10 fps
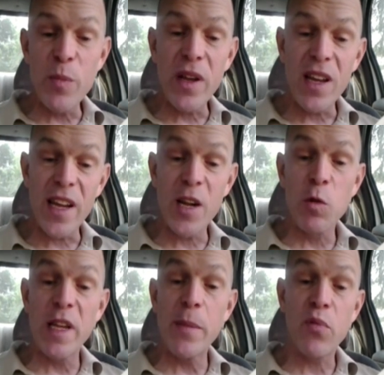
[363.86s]
if he
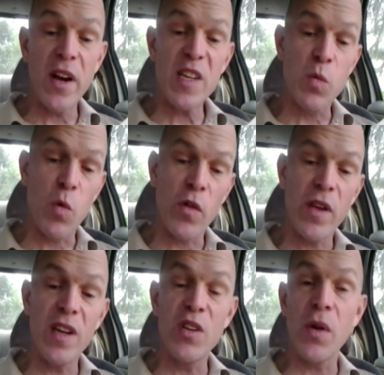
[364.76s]
would be equally
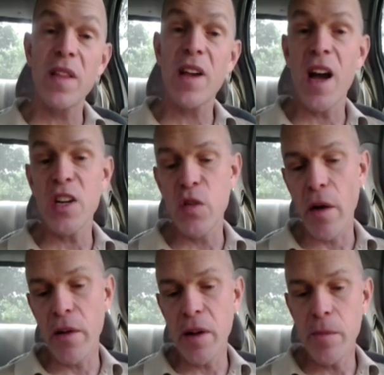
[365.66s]
praiseworthy in
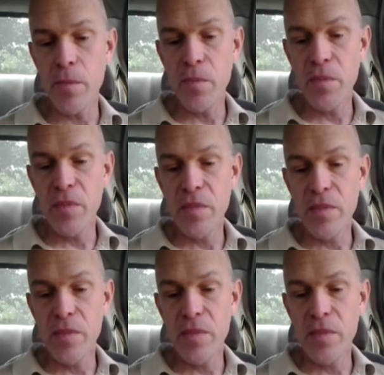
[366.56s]
doing the contrary?